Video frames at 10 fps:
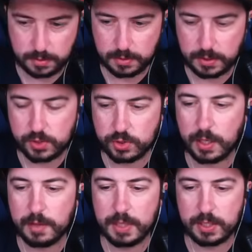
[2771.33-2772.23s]
Let's try
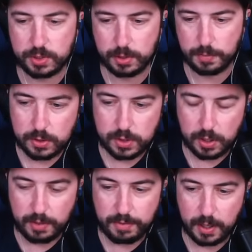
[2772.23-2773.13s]
and make sure. So
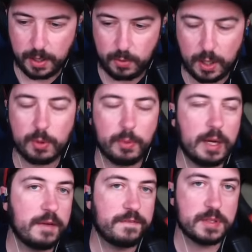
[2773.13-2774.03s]
I thought, while we're
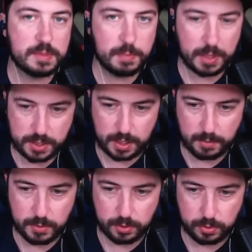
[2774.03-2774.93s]
waiting for the smudge timer
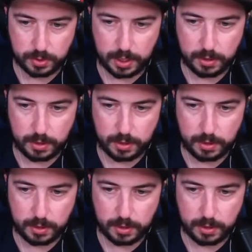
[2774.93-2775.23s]
to cool down,